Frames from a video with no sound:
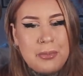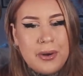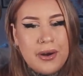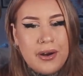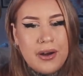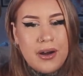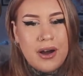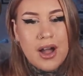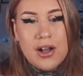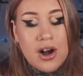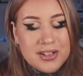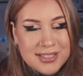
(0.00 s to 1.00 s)
but
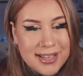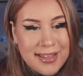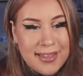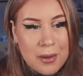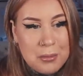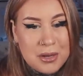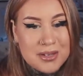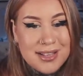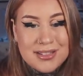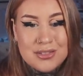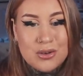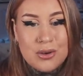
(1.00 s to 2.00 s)
I can't say that because
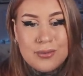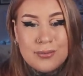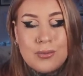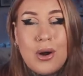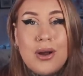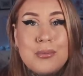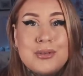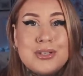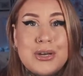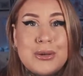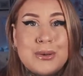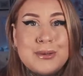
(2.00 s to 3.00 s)
that's not what I would
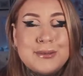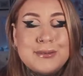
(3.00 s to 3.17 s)
do.